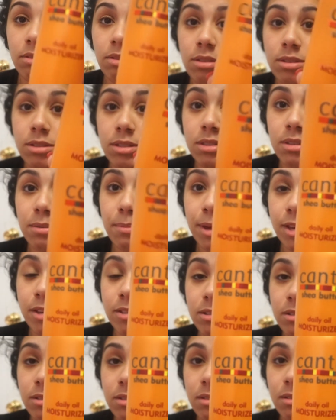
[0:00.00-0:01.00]
This is
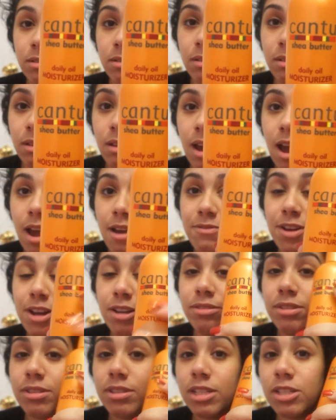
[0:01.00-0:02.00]
amazing. I
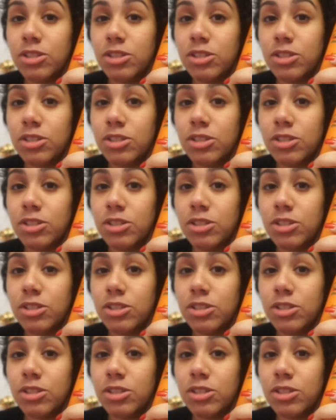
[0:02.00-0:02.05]
found this